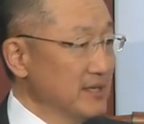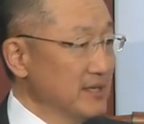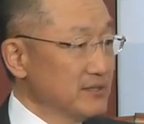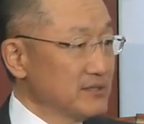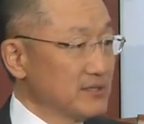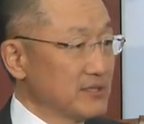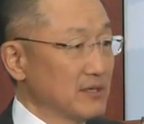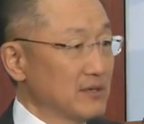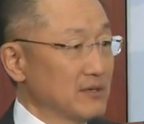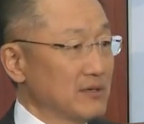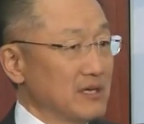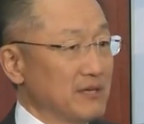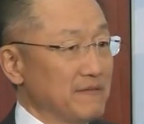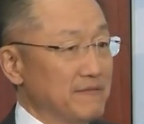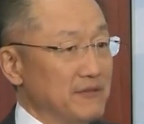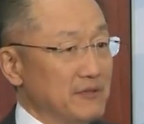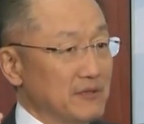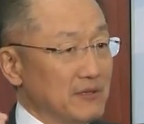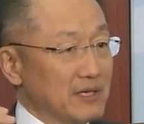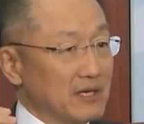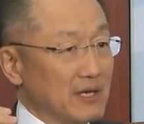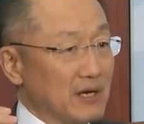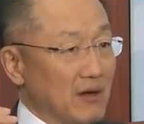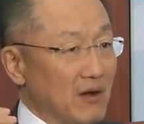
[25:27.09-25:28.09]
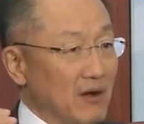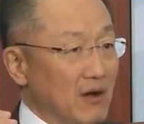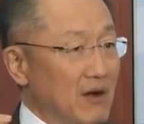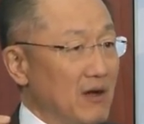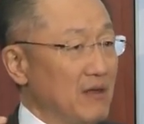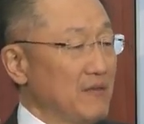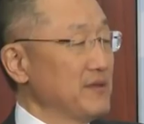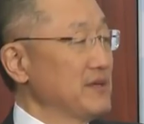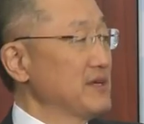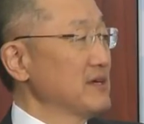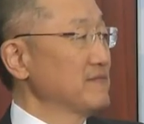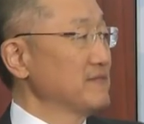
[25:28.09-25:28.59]
So if you look at
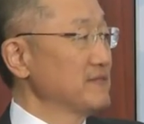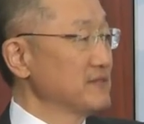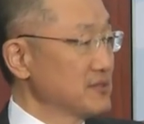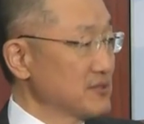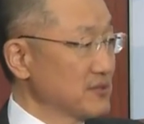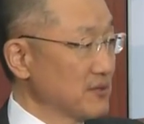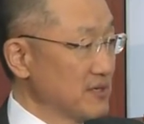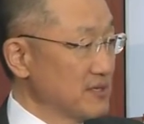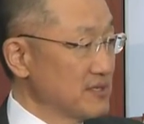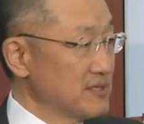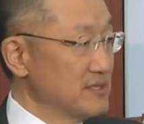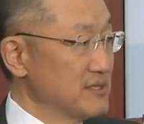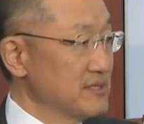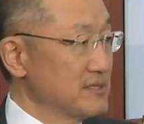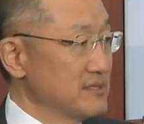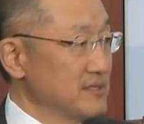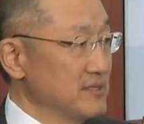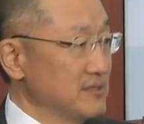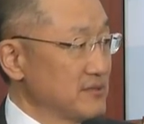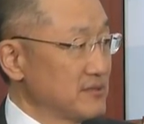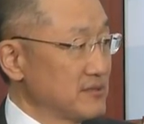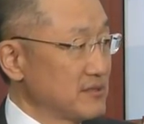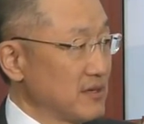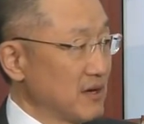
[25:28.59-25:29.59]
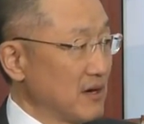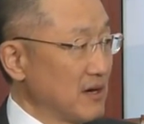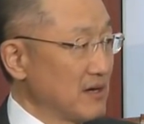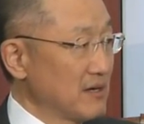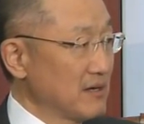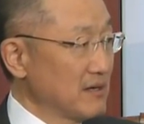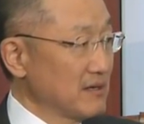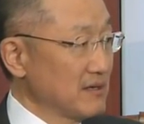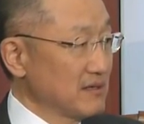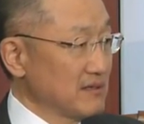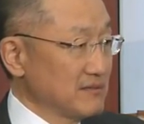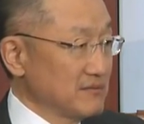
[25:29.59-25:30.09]
all the different sources, you start
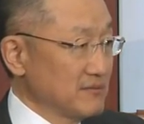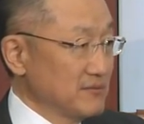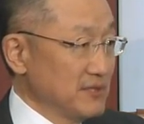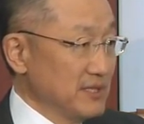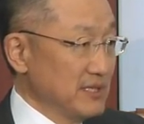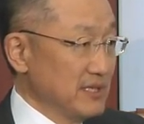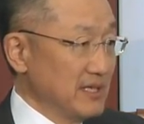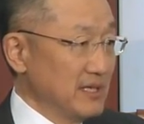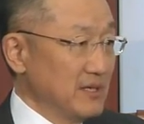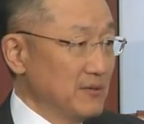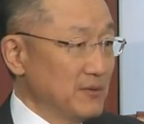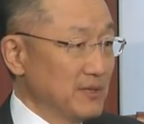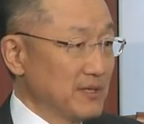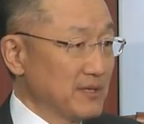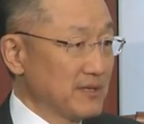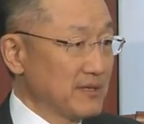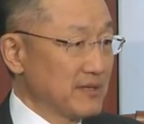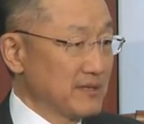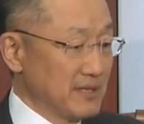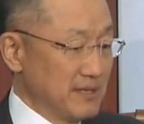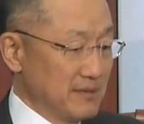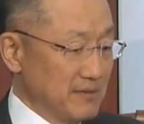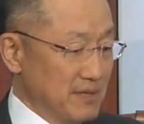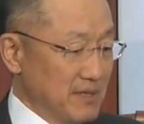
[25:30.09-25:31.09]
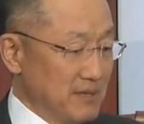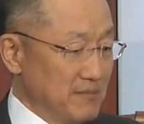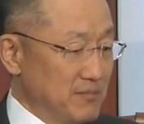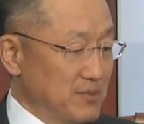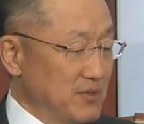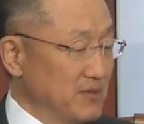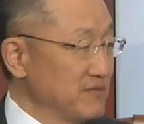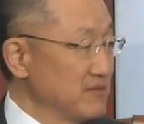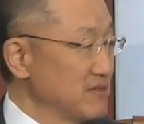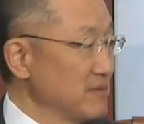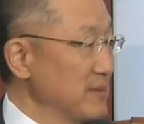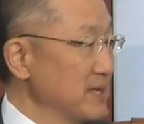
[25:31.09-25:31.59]
really with
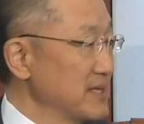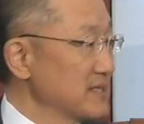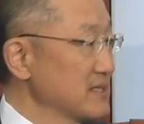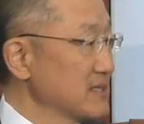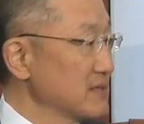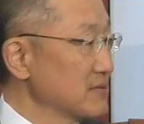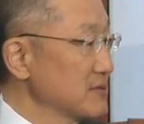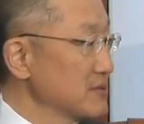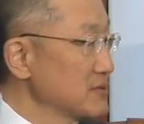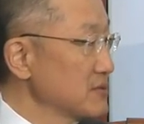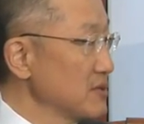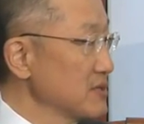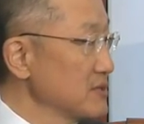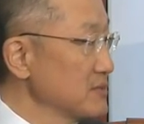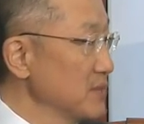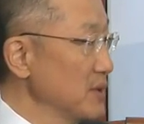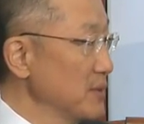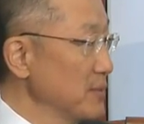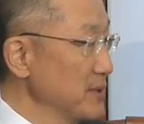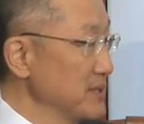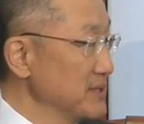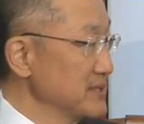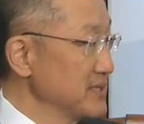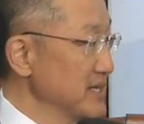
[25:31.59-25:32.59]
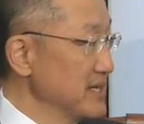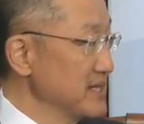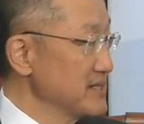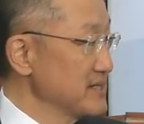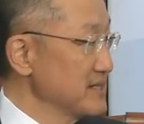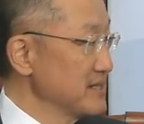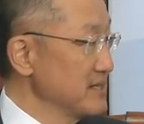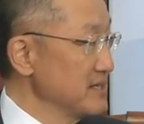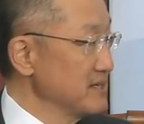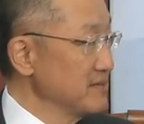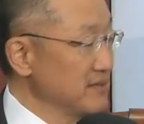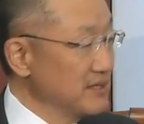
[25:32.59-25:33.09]
improved domestic resource
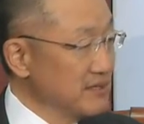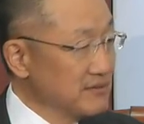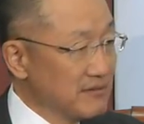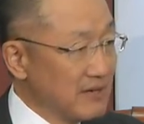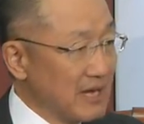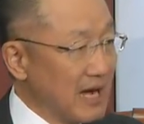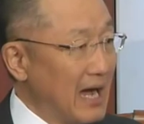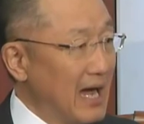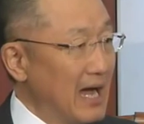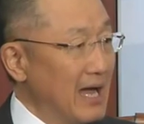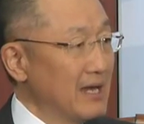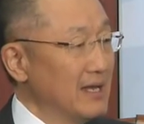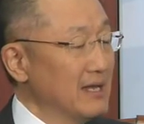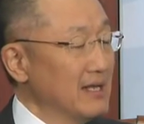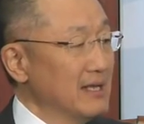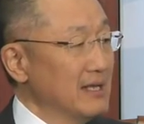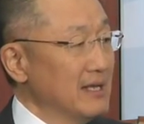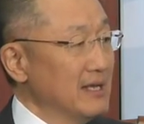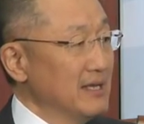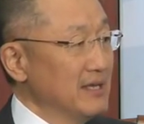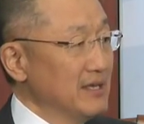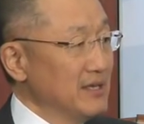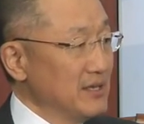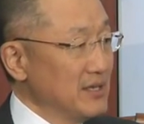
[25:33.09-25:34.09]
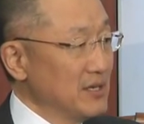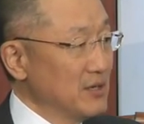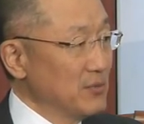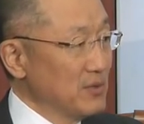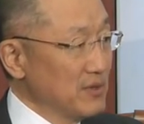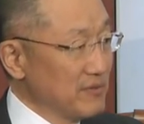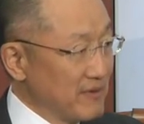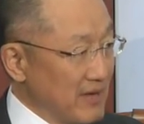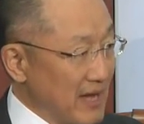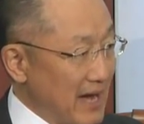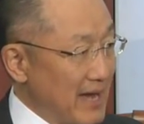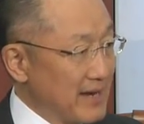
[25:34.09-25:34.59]
mobilization. You, you've got, you know,
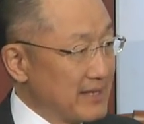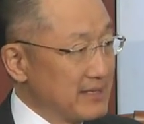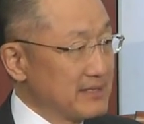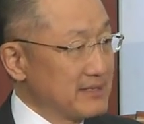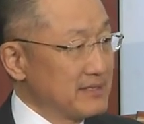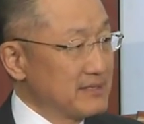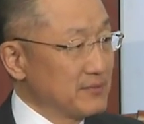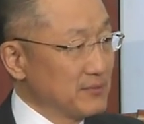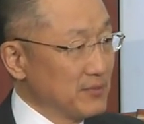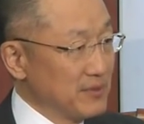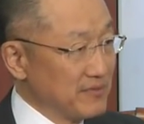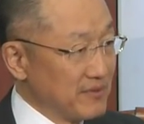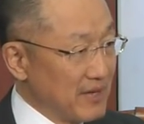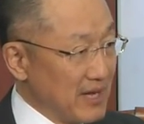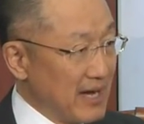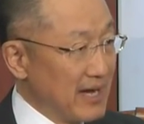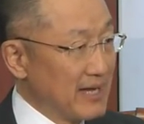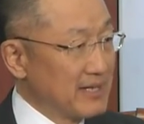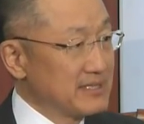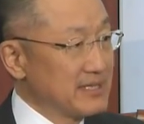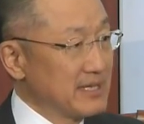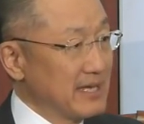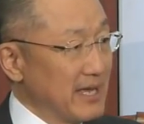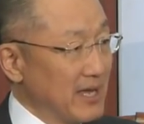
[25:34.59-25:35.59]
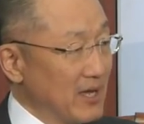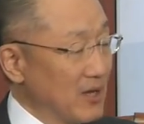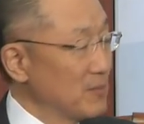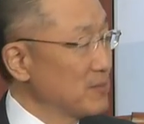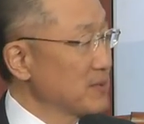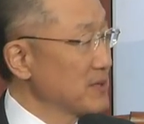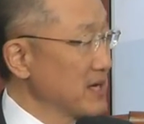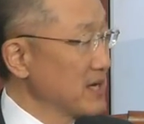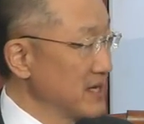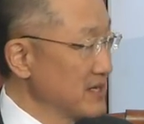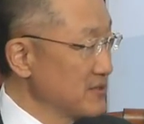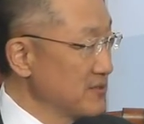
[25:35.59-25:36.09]
we've got it, we've got to
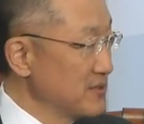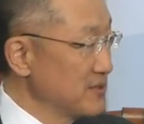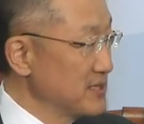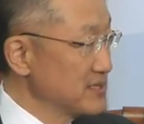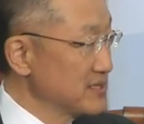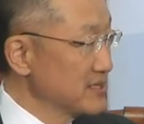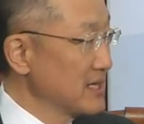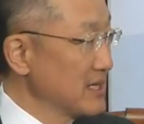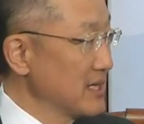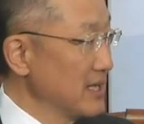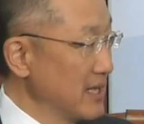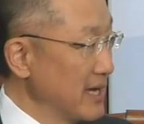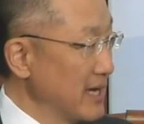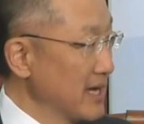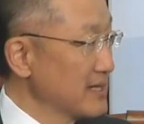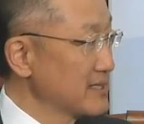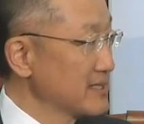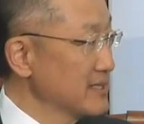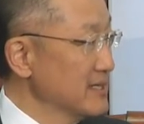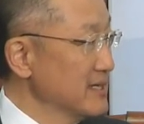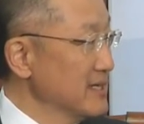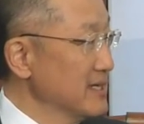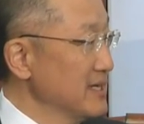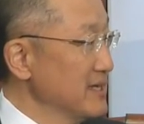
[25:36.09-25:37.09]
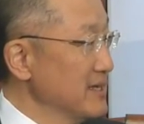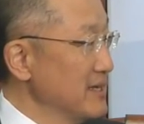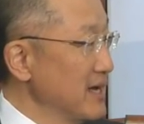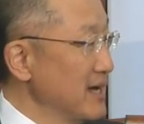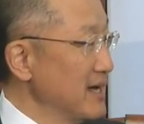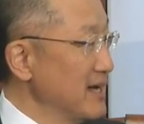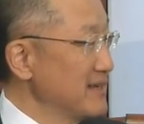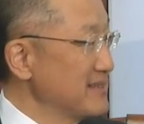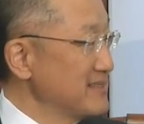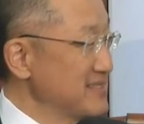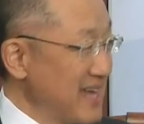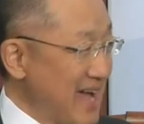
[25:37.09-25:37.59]
help countries collect
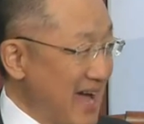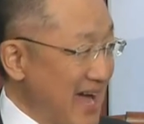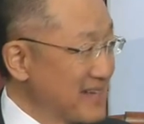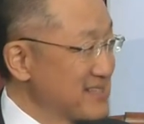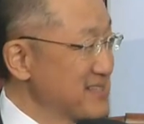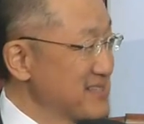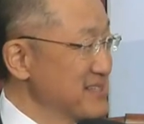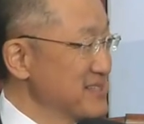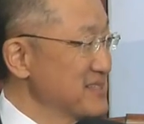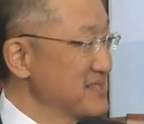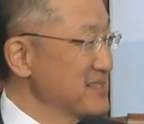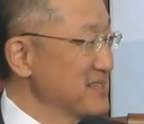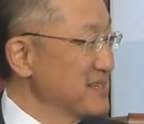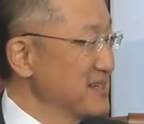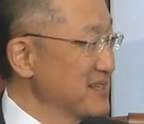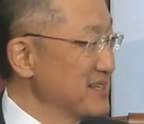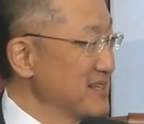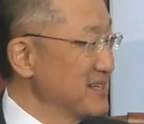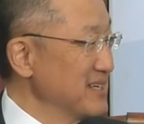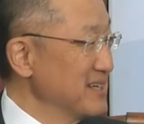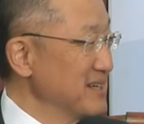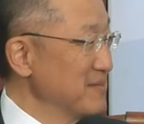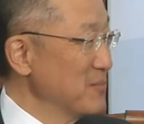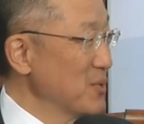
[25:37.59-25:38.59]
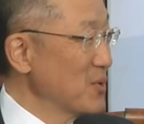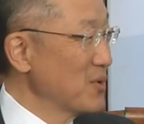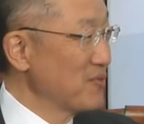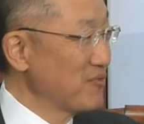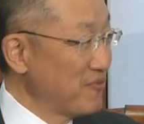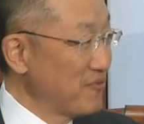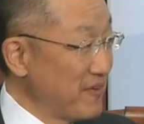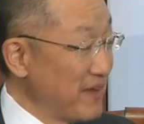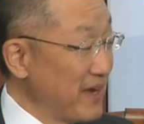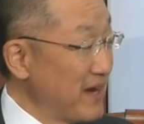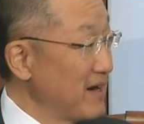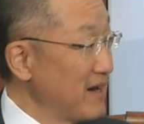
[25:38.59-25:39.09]
Uh, taxes in a, in a more
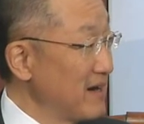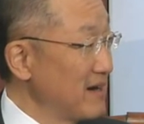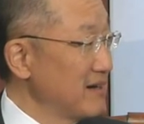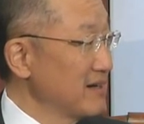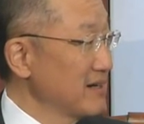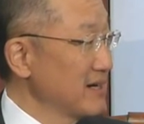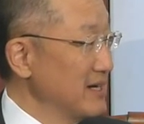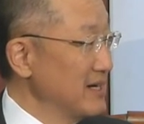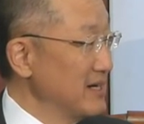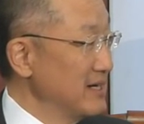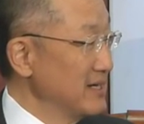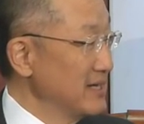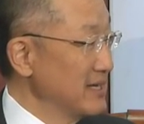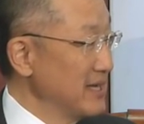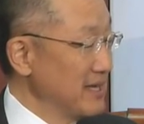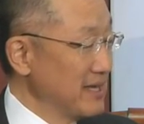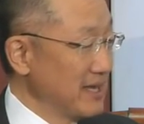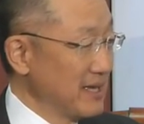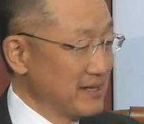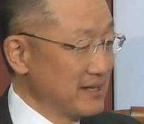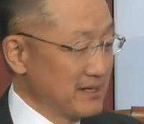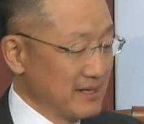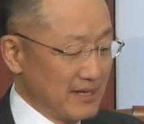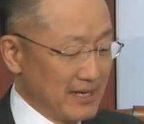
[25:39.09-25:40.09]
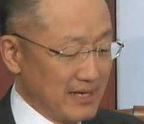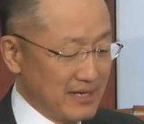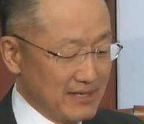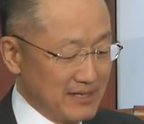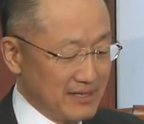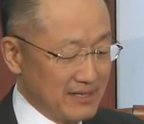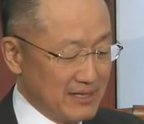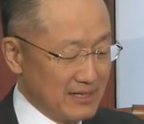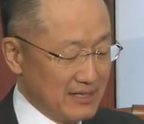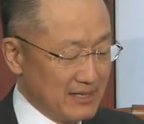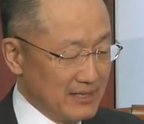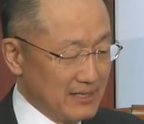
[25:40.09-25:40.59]
fair uh, and,
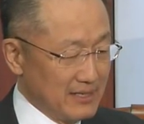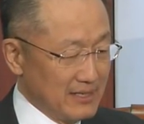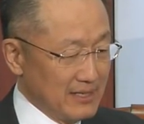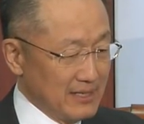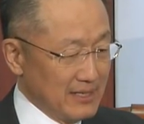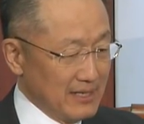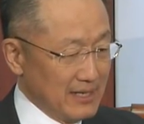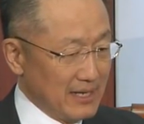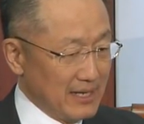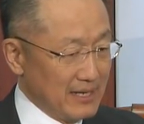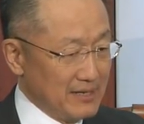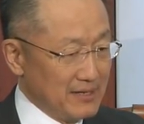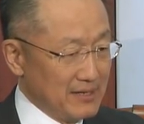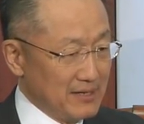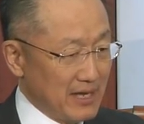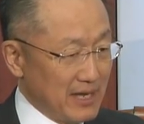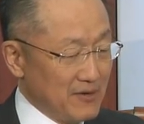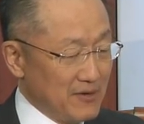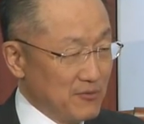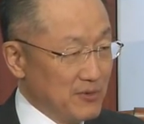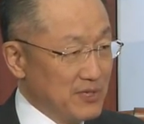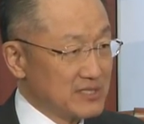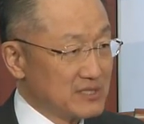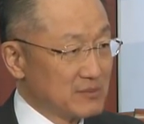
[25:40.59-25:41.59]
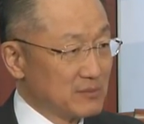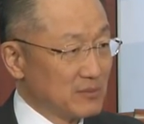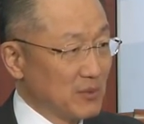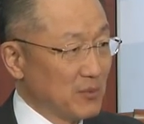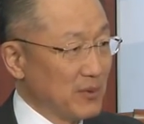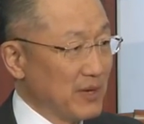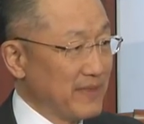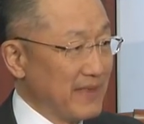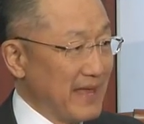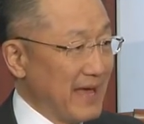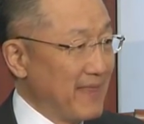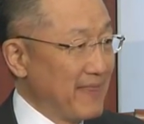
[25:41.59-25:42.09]
and, uh, and, and reasonable
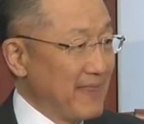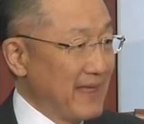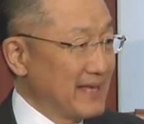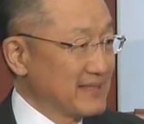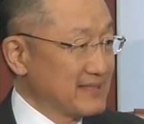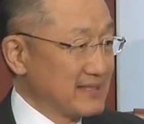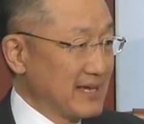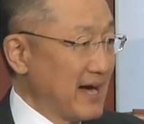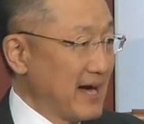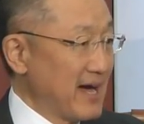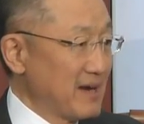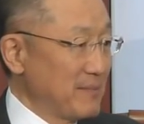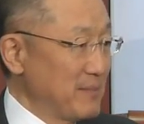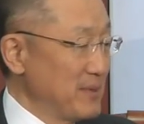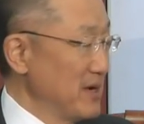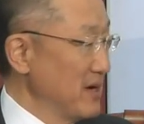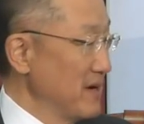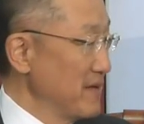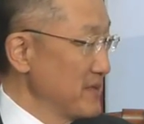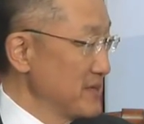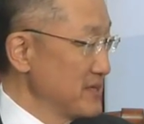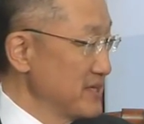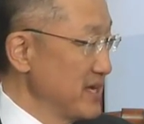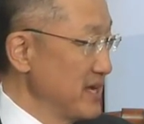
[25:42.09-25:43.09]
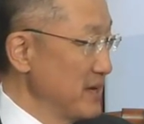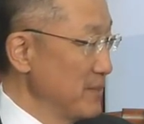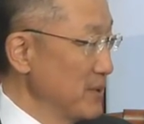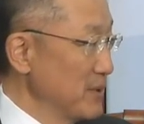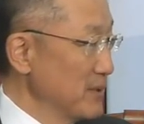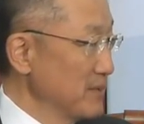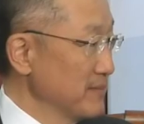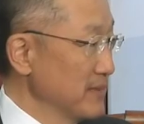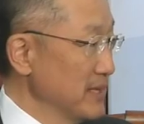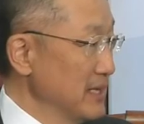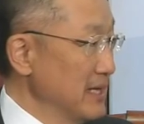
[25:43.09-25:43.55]
way. That, that's got to be on the table.